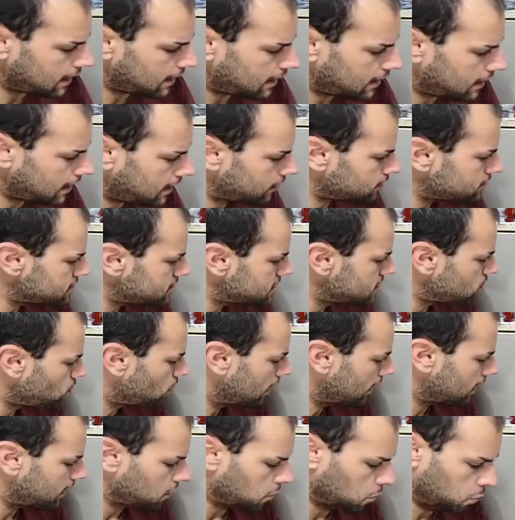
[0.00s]
don't see
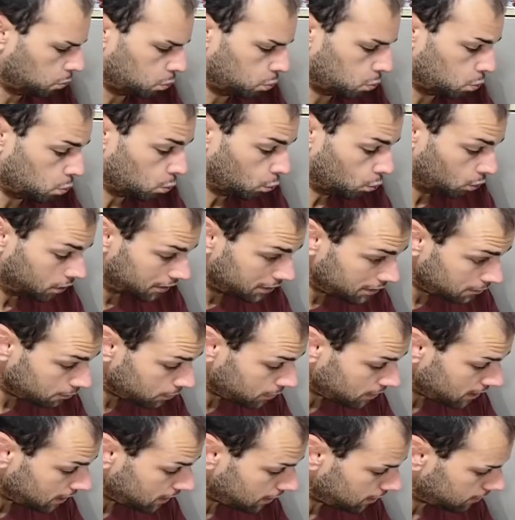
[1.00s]
why it wouldn't
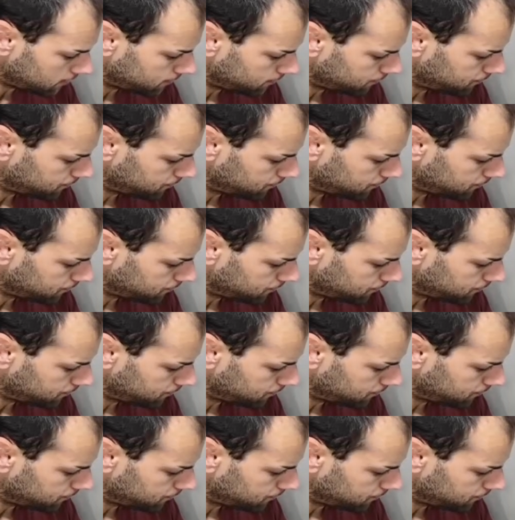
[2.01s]
be.